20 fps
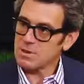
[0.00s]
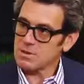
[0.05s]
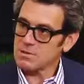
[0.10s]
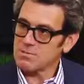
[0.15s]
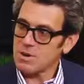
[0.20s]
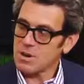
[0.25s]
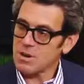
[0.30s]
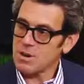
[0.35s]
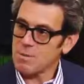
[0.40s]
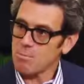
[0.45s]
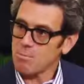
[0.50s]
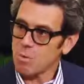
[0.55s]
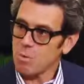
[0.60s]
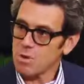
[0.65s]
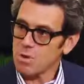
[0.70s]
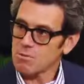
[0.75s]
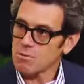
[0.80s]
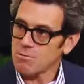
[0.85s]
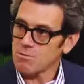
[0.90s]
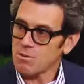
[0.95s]
it's very
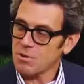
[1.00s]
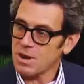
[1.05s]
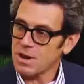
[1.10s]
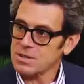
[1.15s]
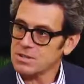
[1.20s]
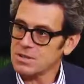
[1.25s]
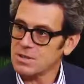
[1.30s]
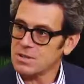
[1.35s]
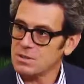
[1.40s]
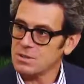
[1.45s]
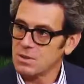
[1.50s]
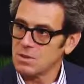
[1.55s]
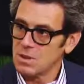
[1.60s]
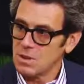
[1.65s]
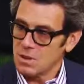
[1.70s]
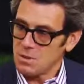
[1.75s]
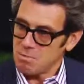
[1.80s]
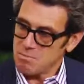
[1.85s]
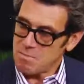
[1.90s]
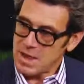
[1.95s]
important for us to
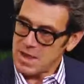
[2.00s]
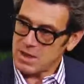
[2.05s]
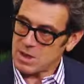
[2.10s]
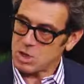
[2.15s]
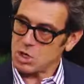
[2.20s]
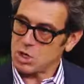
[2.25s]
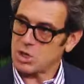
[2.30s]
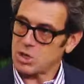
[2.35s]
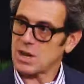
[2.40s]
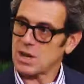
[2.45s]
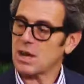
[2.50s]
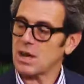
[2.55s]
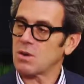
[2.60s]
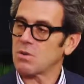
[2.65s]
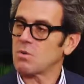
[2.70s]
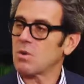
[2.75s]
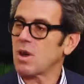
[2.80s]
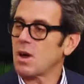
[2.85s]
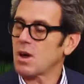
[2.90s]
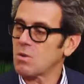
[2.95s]
make good
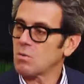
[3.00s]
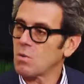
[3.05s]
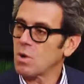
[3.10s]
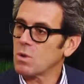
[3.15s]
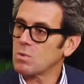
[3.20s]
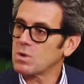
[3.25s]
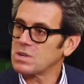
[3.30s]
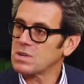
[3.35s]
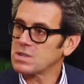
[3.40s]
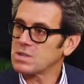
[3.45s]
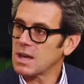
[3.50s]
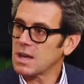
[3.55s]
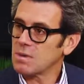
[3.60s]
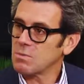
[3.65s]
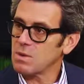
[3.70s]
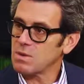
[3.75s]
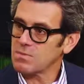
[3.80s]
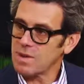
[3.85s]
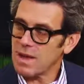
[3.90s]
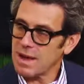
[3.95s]
on what we said.
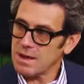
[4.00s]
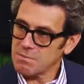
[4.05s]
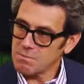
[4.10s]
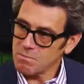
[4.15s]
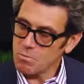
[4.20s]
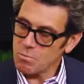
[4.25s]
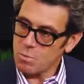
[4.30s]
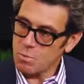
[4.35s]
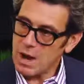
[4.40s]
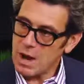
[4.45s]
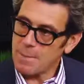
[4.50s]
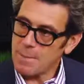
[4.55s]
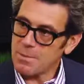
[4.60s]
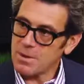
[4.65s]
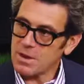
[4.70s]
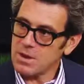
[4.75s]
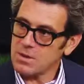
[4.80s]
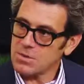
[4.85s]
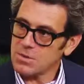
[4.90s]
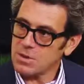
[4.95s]
We've got
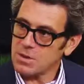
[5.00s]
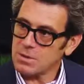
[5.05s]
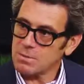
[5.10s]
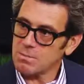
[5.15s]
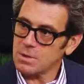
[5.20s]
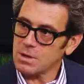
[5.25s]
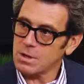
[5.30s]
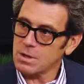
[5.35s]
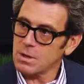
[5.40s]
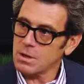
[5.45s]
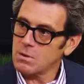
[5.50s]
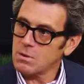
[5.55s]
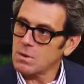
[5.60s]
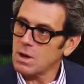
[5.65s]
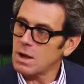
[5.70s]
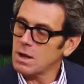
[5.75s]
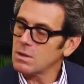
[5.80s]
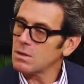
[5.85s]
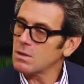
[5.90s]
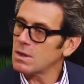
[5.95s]
properties that are
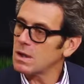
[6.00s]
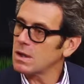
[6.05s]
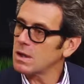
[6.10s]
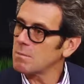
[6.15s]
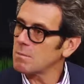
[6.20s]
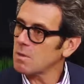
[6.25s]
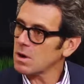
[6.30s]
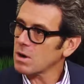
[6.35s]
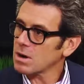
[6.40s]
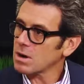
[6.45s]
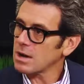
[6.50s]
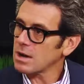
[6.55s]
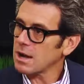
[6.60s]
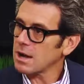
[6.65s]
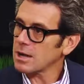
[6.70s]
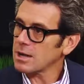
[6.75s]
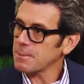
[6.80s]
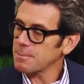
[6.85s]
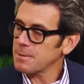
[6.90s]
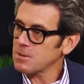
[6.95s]
below market
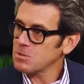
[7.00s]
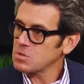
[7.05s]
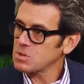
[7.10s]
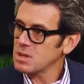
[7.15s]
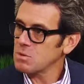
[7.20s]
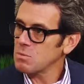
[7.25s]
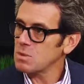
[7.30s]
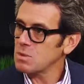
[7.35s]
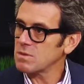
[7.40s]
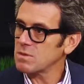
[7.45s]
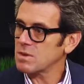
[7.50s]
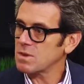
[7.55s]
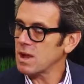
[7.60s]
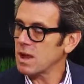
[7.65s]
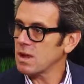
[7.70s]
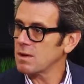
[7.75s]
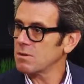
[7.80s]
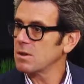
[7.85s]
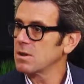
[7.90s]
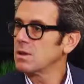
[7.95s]
occupancy. We've
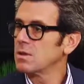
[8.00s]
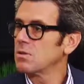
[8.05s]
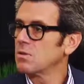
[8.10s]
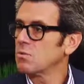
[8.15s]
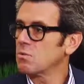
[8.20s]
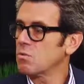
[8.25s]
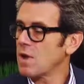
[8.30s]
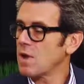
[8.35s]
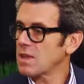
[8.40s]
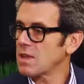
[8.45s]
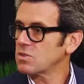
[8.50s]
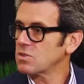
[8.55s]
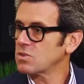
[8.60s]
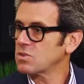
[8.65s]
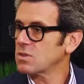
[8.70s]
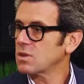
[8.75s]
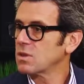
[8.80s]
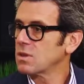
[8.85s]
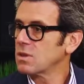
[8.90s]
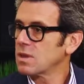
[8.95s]
got
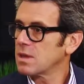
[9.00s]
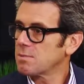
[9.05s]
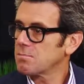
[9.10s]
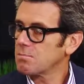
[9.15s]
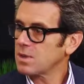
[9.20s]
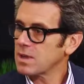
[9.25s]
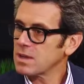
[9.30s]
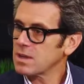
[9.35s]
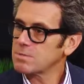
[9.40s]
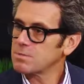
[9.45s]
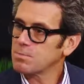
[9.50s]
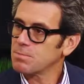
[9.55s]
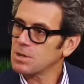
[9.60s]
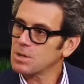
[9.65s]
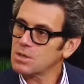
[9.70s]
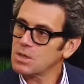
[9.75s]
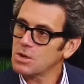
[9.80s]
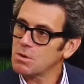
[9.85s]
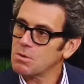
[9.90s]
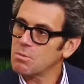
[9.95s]
rents in place
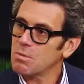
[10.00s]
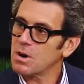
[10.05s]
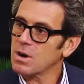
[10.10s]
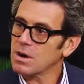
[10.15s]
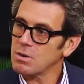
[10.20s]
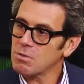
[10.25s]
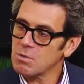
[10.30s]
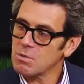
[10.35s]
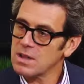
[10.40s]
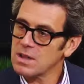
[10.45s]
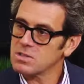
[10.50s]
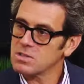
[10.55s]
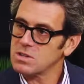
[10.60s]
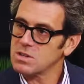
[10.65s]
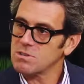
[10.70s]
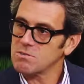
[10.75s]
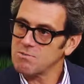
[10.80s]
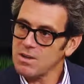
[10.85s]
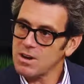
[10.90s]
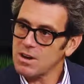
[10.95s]
below market rents
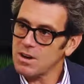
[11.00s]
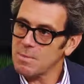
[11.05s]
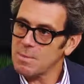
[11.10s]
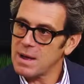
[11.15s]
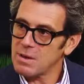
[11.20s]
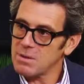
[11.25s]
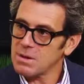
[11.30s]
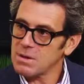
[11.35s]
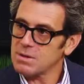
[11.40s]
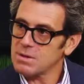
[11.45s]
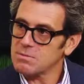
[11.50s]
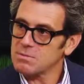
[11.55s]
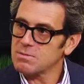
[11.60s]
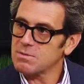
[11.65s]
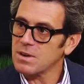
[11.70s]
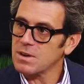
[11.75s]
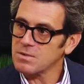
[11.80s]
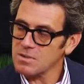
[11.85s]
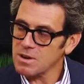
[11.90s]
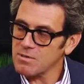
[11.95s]
in a fair amount
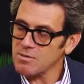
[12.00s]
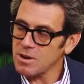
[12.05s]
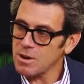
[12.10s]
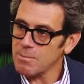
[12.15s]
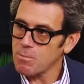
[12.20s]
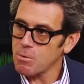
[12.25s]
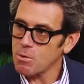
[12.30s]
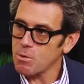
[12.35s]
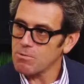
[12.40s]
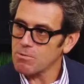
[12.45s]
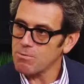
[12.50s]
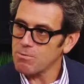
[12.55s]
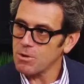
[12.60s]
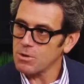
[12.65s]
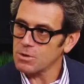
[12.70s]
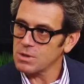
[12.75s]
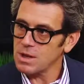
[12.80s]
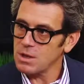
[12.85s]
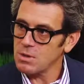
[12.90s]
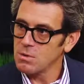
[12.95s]
of our
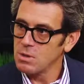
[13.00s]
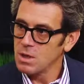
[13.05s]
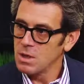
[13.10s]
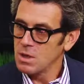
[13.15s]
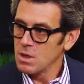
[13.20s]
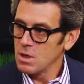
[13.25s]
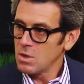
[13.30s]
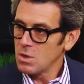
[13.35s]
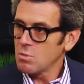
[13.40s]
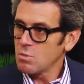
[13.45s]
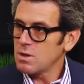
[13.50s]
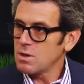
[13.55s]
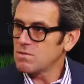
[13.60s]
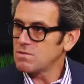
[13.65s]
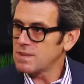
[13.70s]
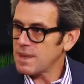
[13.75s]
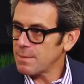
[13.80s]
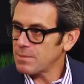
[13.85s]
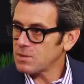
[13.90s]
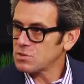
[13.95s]
portfolio.
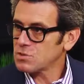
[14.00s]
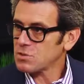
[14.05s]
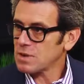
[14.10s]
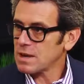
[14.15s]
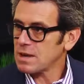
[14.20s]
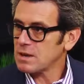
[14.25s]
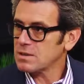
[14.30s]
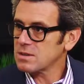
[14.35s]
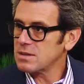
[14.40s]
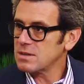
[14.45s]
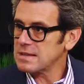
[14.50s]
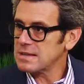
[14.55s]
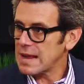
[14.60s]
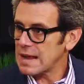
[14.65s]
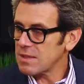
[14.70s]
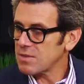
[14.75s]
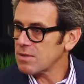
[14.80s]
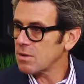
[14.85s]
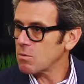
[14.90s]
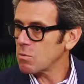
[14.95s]
We've demonstrated to
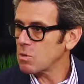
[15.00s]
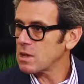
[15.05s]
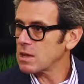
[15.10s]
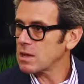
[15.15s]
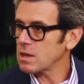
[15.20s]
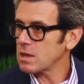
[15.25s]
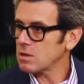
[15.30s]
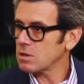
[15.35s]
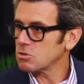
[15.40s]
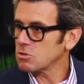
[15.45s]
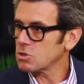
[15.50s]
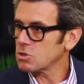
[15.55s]
date that we can